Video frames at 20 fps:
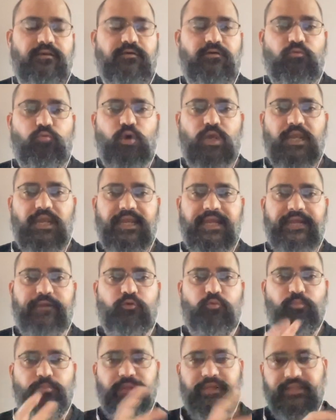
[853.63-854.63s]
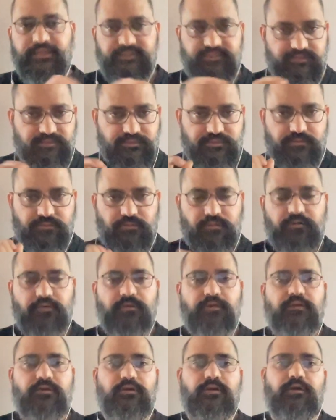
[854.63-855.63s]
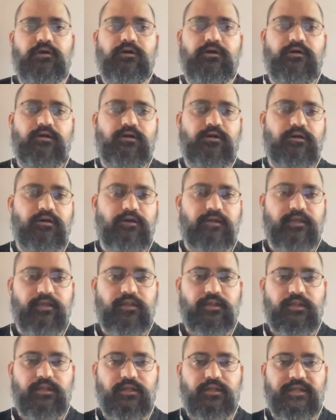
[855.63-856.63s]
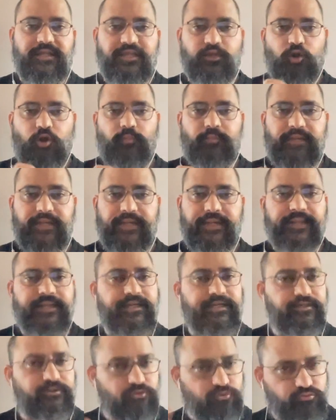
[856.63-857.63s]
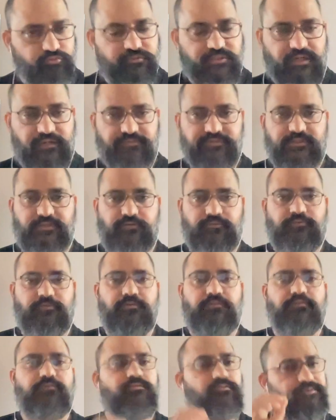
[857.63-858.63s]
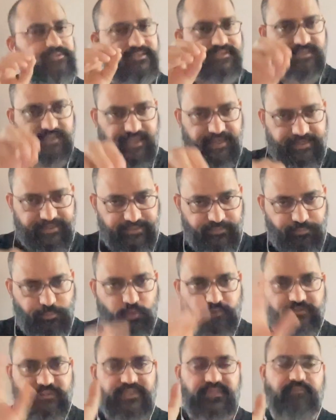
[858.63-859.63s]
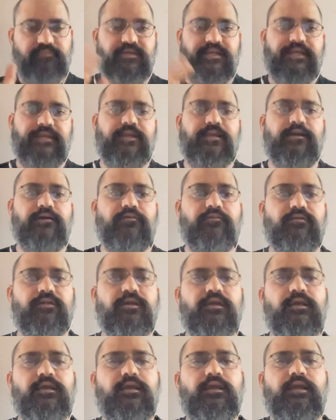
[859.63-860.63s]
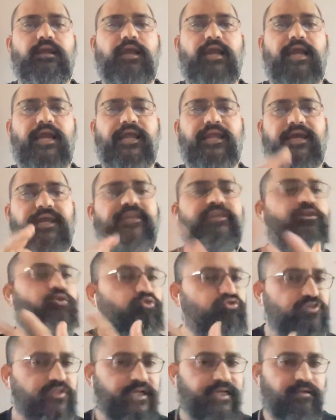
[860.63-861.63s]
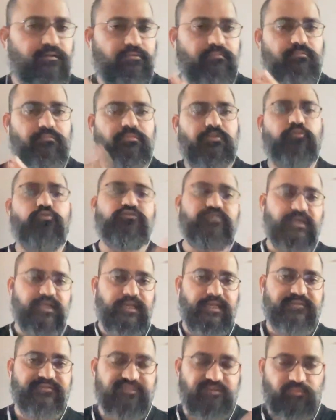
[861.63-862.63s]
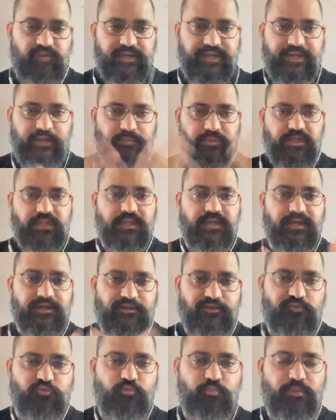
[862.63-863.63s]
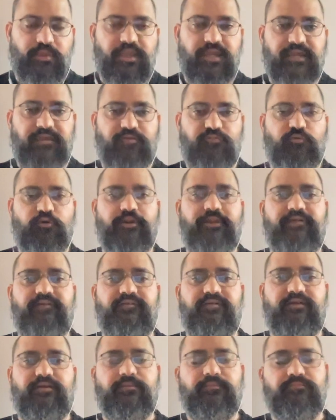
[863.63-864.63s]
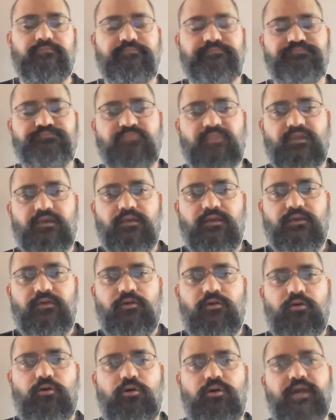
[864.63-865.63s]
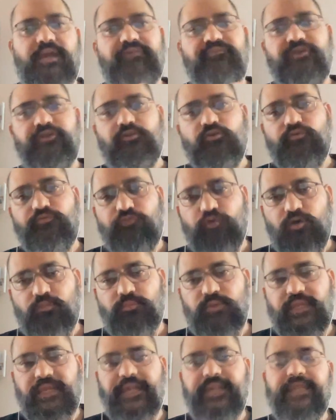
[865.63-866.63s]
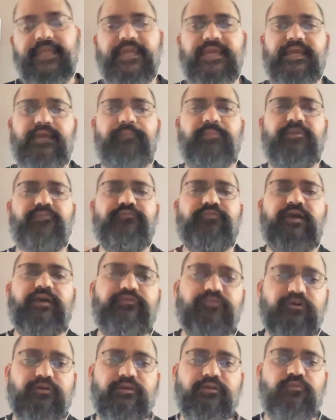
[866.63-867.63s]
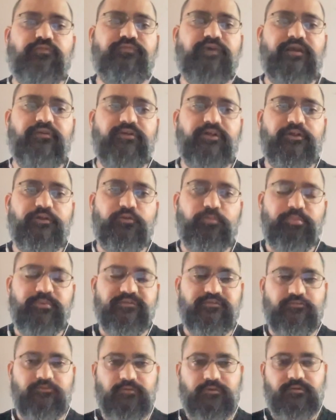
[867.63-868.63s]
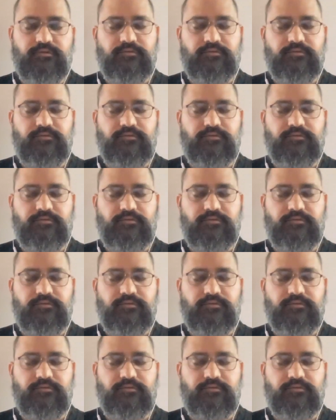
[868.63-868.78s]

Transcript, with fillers: 1 lakh rupees uh, denominated in 2000 note, just I deposit in my account and I use it using let's say my debit card or UPI or whatever, or I withdraw from the ATM in five you know 500 rupees note.